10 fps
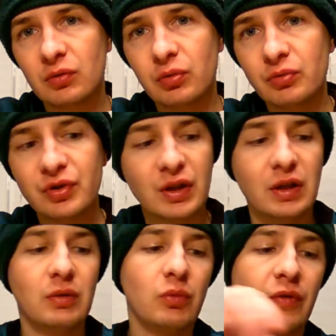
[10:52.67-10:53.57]

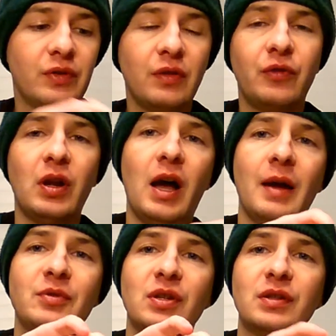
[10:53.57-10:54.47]
cuisine with different
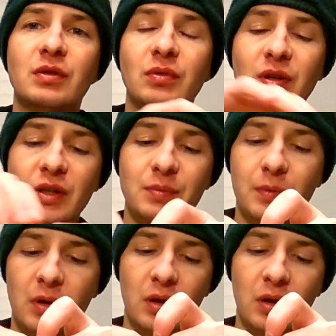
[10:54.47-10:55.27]
options, it would taste